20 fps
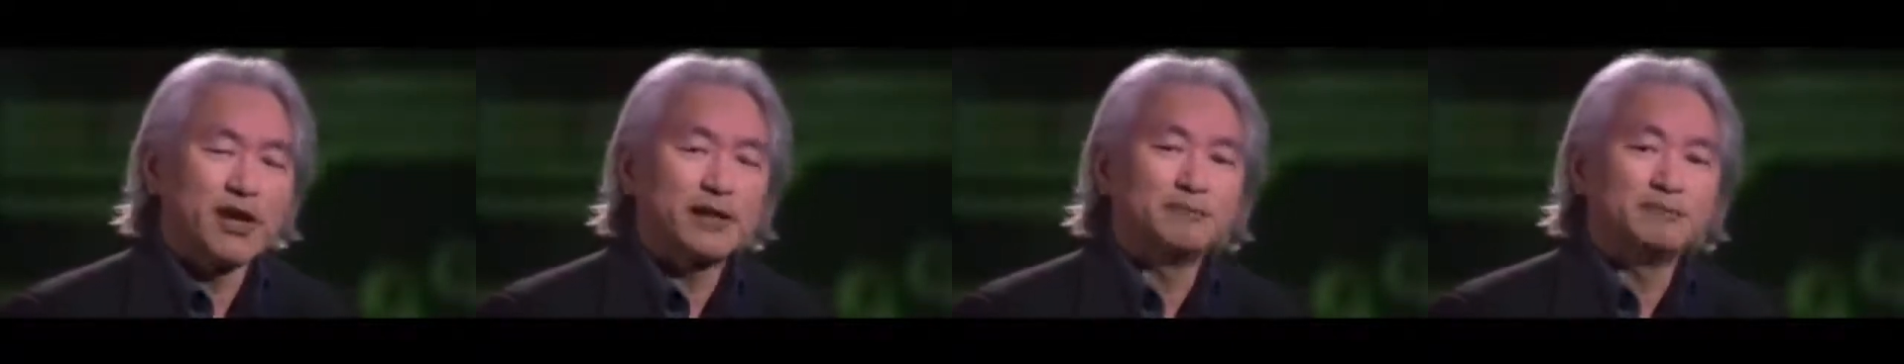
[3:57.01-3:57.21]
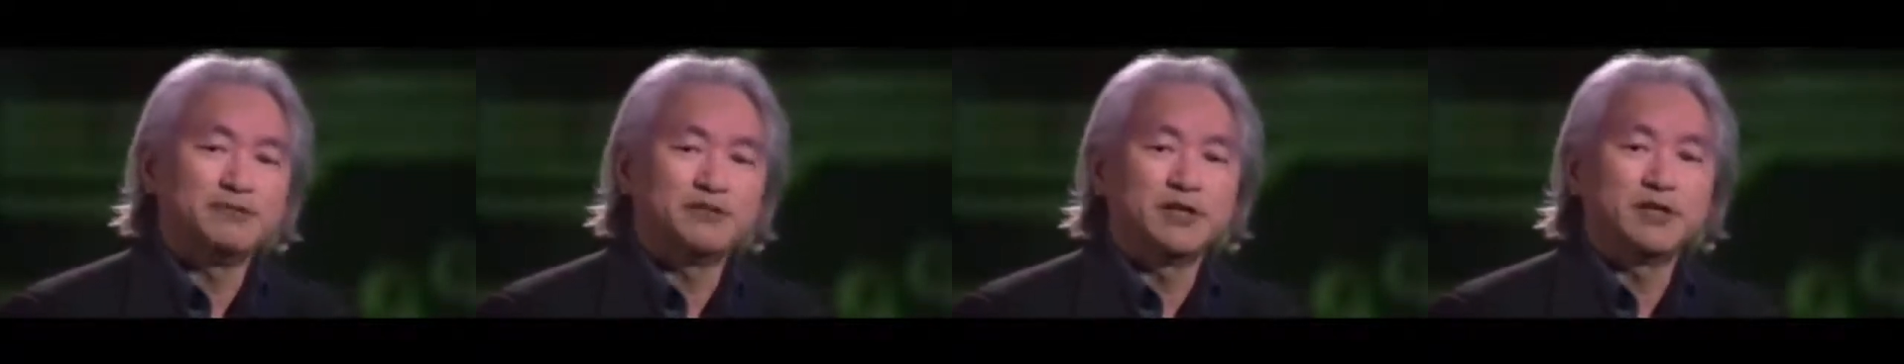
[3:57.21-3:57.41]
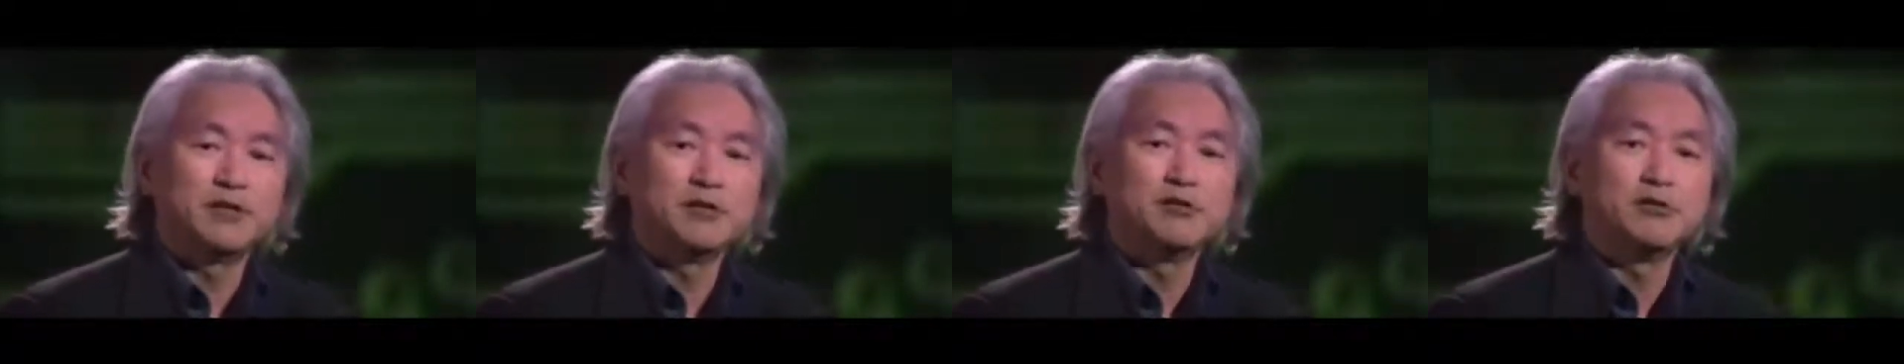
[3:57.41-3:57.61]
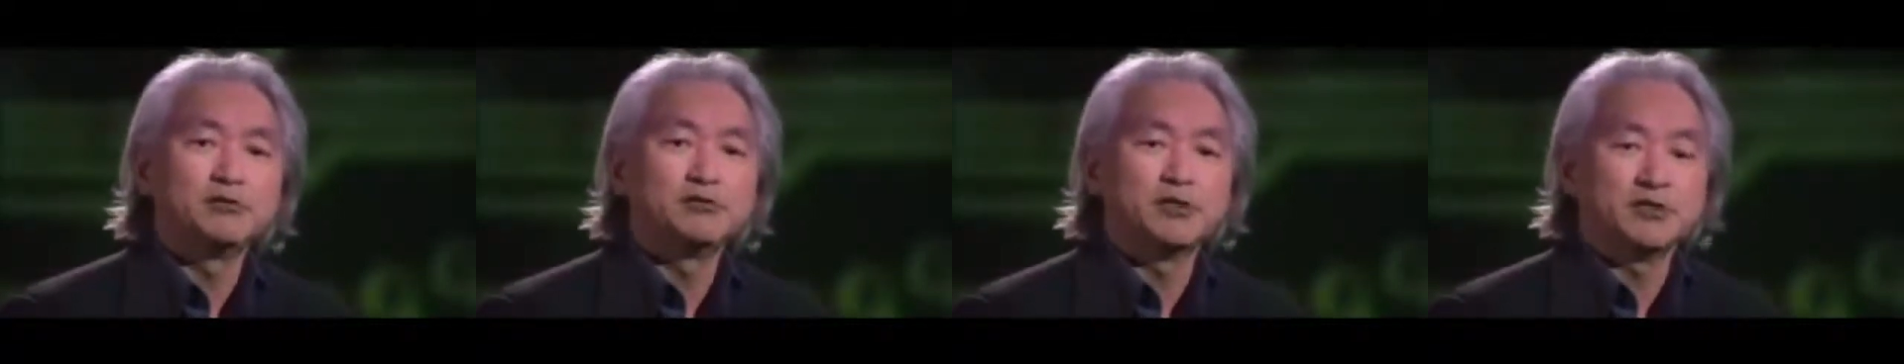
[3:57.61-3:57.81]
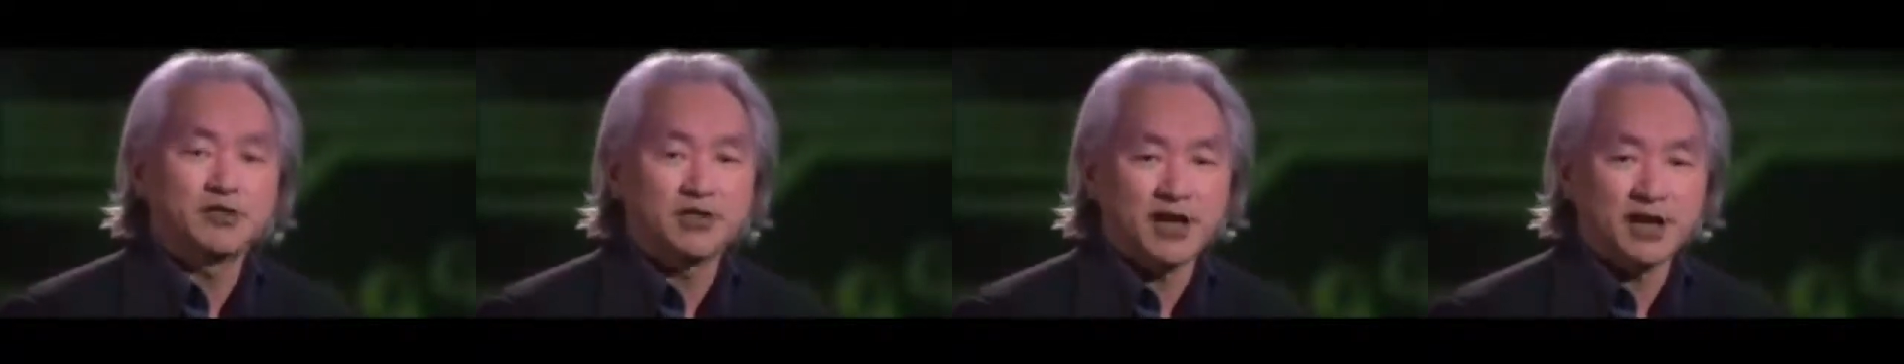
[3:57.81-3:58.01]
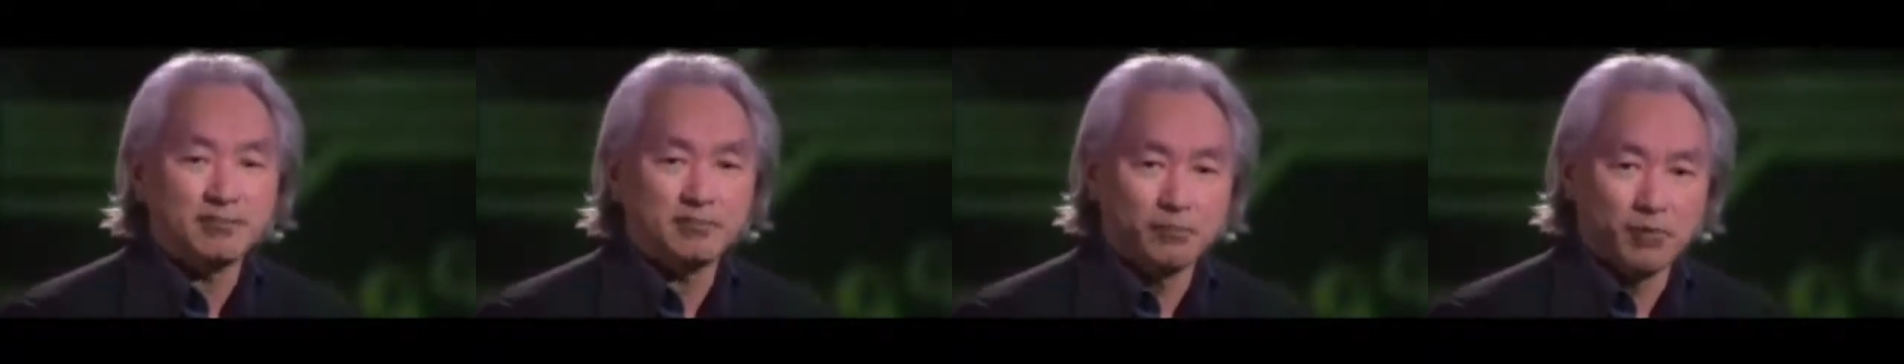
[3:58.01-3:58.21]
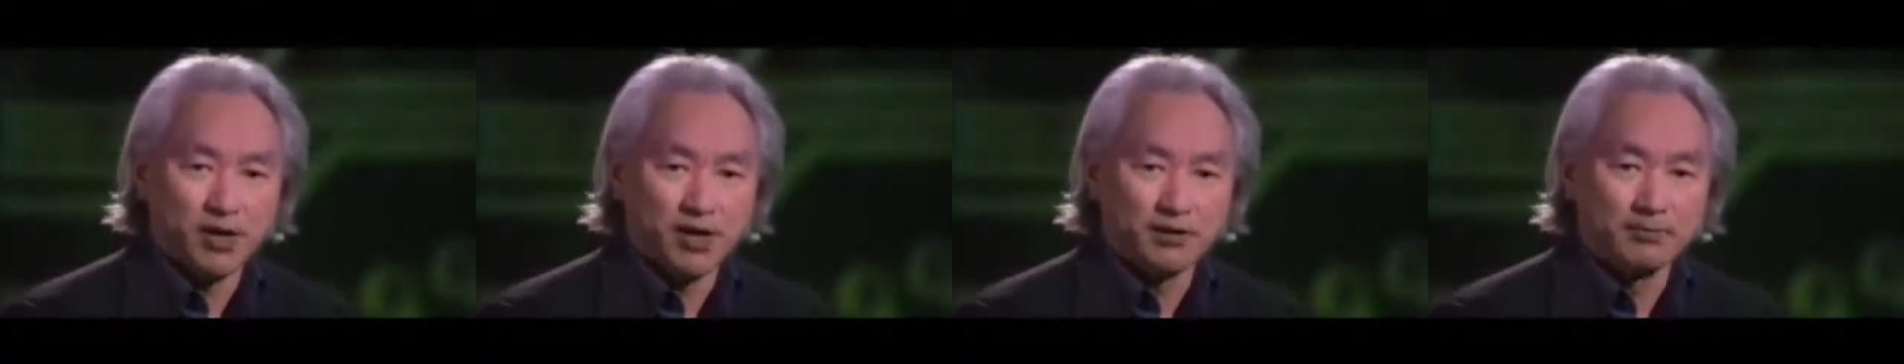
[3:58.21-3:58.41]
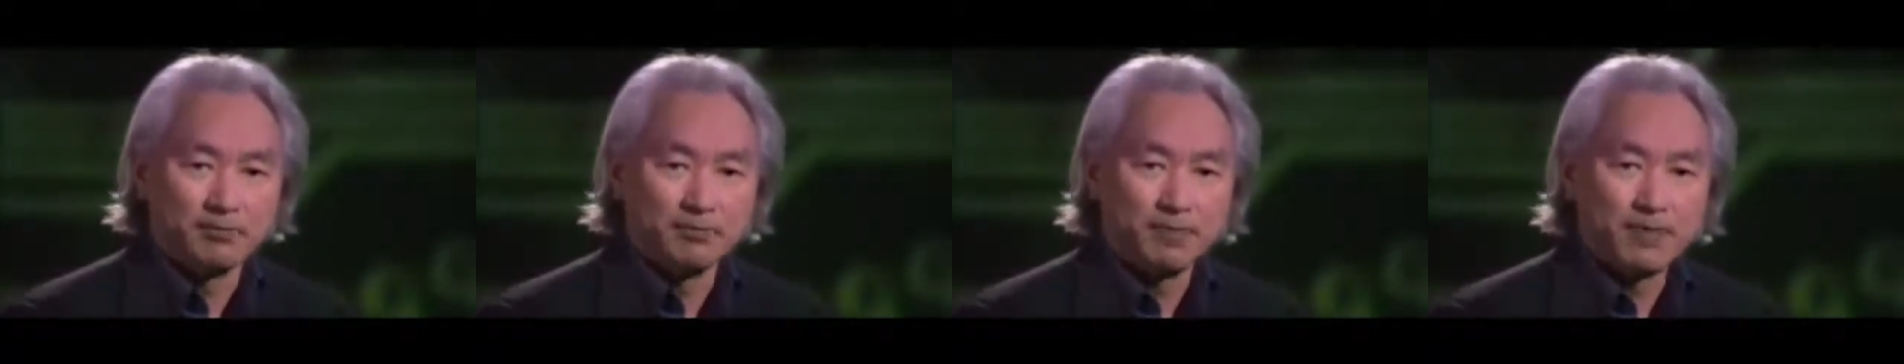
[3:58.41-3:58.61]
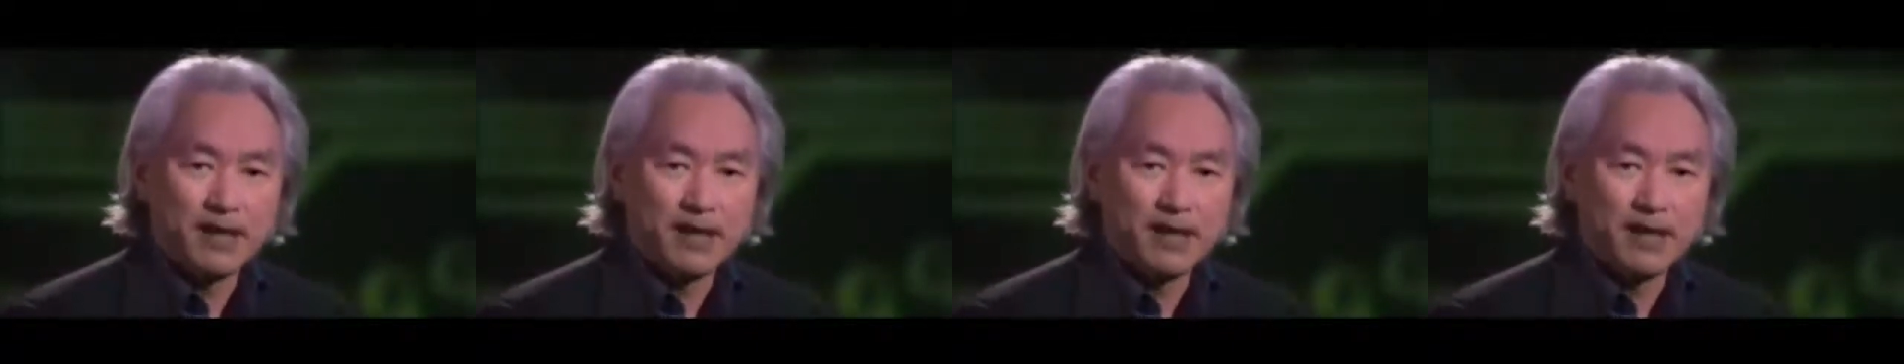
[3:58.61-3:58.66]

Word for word: type 0 to type 1.